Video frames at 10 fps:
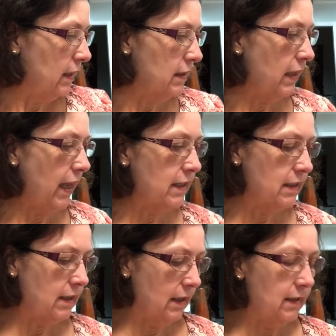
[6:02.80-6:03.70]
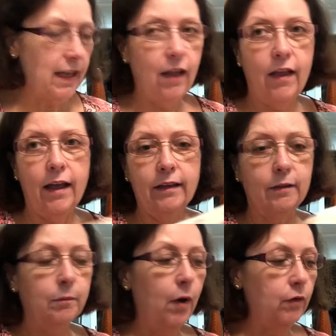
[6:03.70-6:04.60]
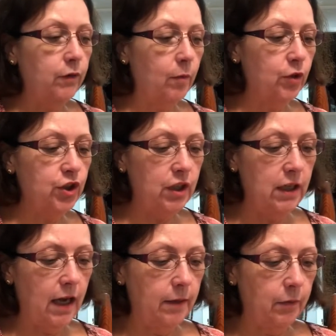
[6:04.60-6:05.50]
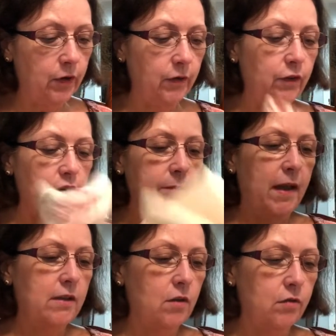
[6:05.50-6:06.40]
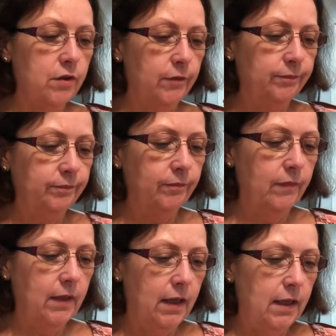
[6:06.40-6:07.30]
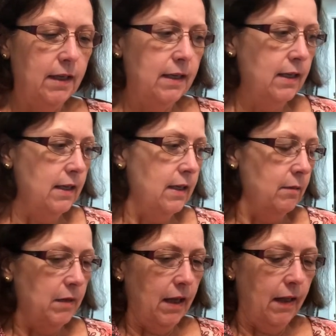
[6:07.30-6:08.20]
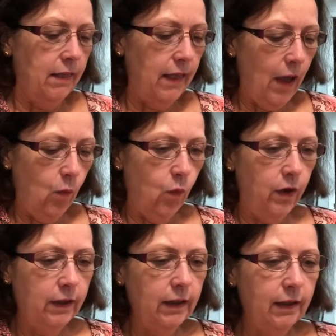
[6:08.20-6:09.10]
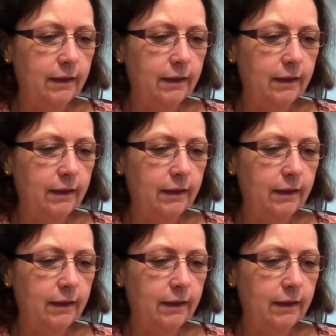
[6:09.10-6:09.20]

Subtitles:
this last Sal I bought from her, I bought the floss packs also. I got that one.